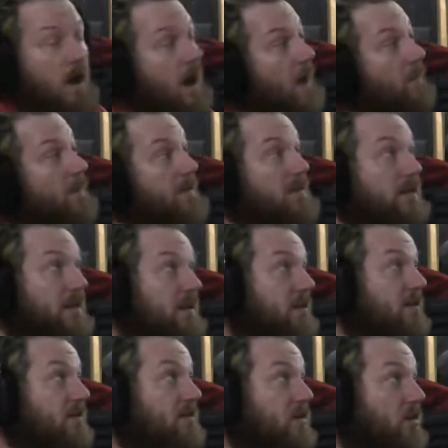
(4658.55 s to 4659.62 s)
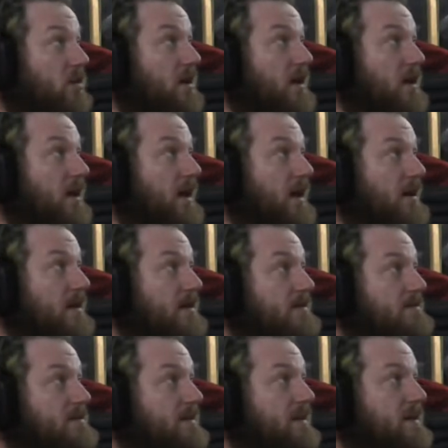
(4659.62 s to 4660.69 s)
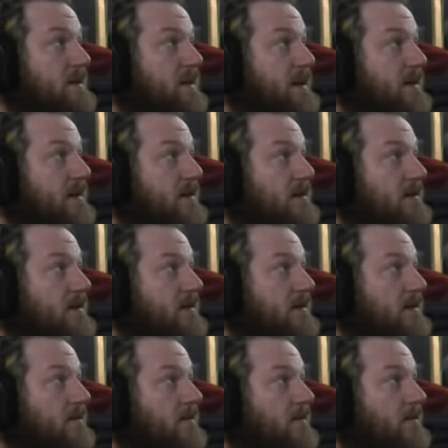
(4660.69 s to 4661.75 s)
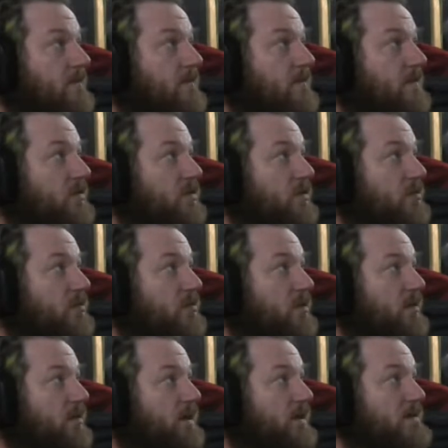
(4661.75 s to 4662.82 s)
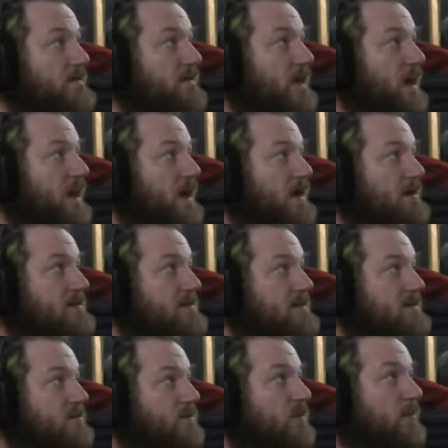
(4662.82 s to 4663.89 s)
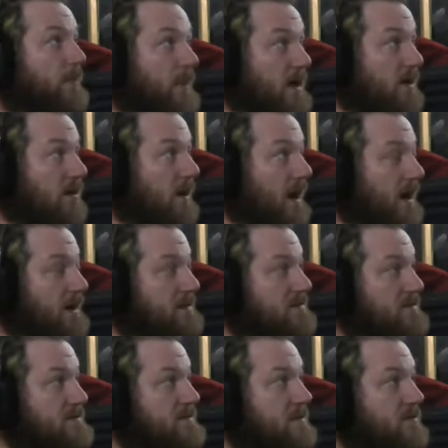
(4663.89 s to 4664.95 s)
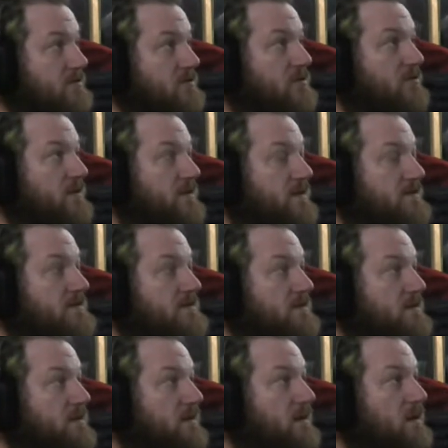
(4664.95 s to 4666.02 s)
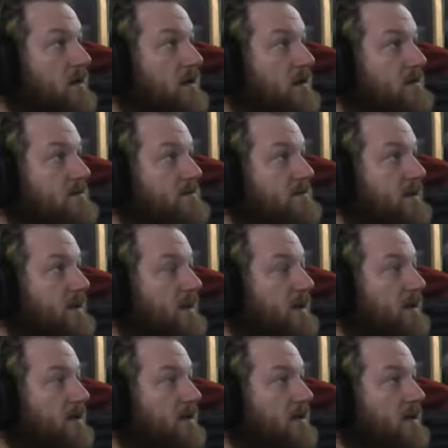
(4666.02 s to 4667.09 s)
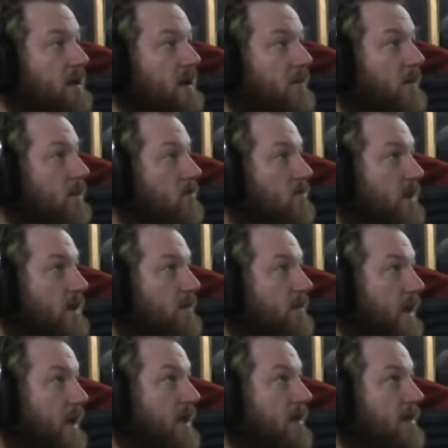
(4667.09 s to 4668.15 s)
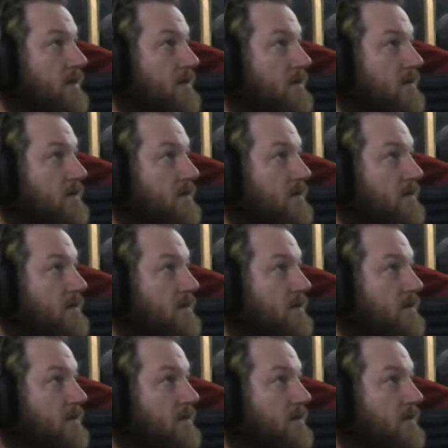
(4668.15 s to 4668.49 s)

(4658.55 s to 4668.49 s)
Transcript: I'm a little annoyed at Disney and them doing premiere access on their new movies, because it's like, I'm already paying.